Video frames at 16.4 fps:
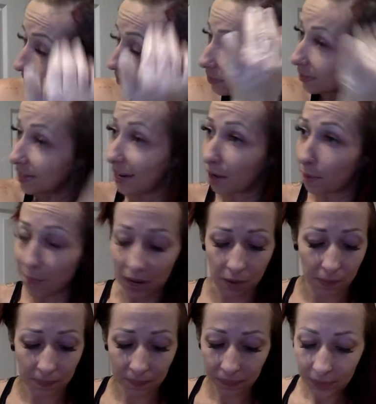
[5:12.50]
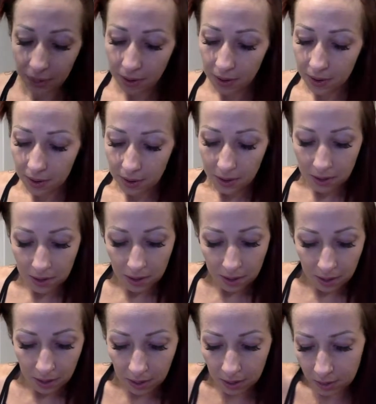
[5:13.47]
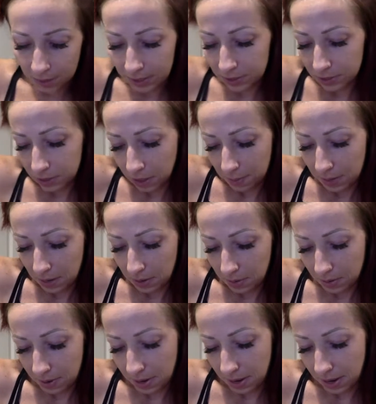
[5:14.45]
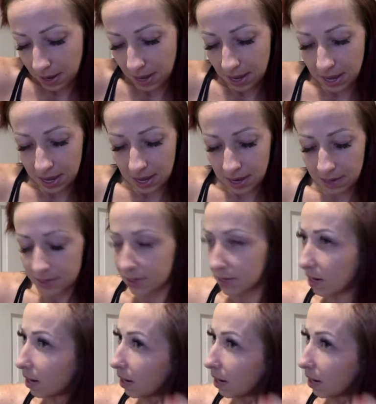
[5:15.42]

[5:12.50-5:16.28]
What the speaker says: you have to take them out. Anyway, I took them out, and